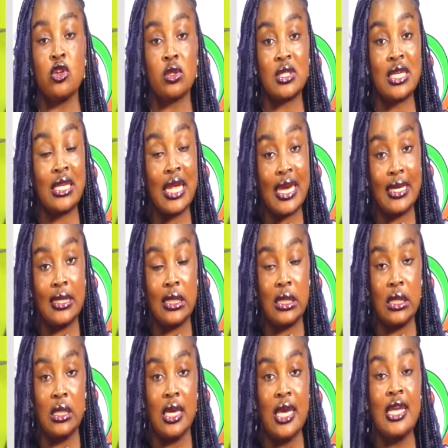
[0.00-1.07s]
na
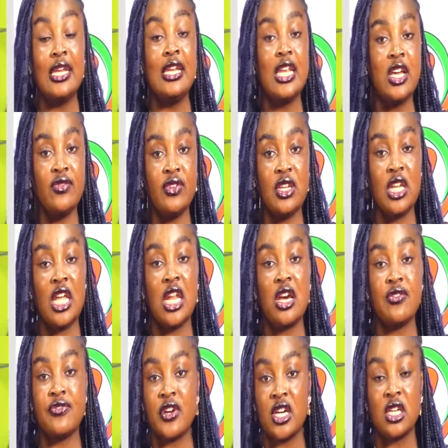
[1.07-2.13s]

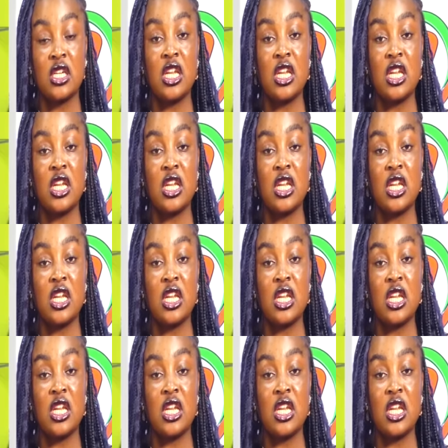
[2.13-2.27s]
ehuna